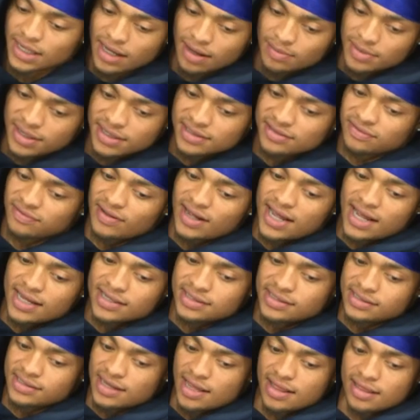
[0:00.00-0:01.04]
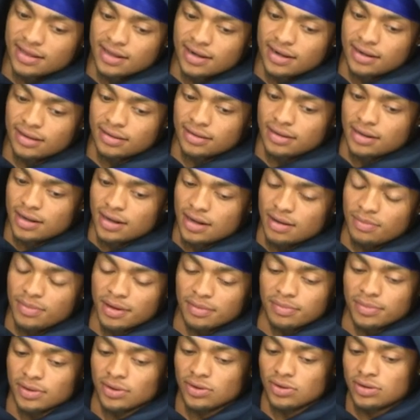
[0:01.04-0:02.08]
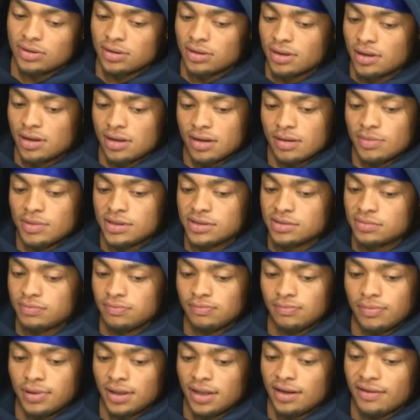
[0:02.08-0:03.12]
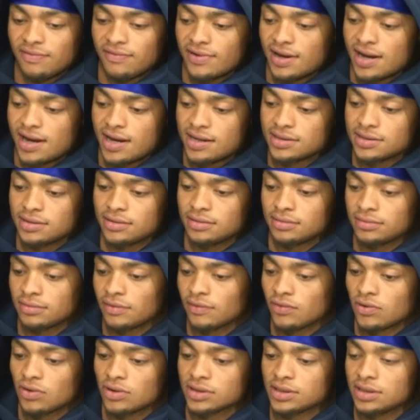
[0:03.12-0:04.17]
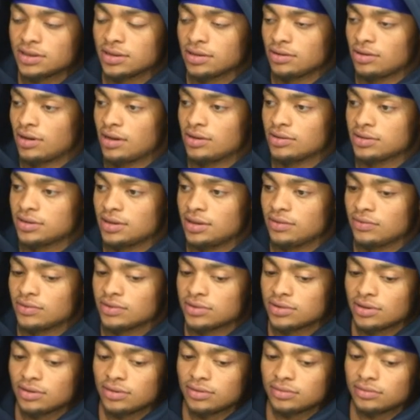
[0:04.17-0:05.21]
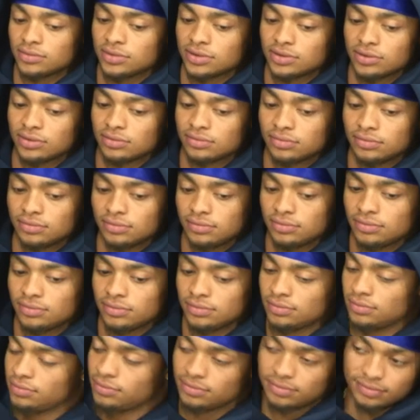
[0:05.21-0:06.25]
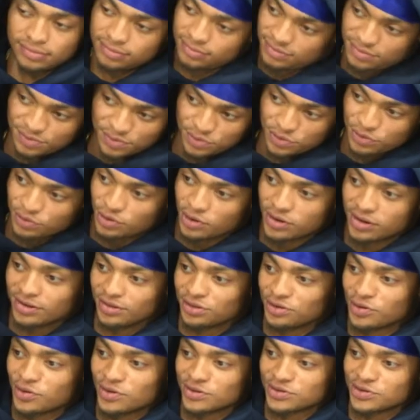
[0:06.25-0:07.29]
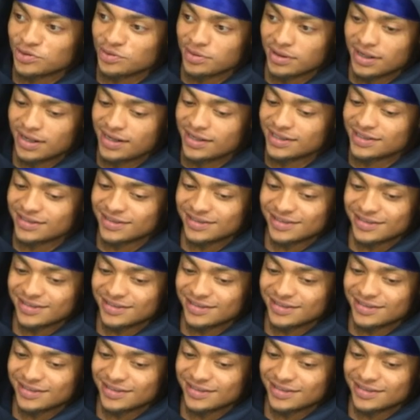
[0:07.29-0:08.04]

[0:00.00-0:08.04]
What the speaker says: Yeah, I mean, he's fast, he's athletic, big build. He's big, fast, and, of course, he's a great receiver. So just throw it to him, I guess.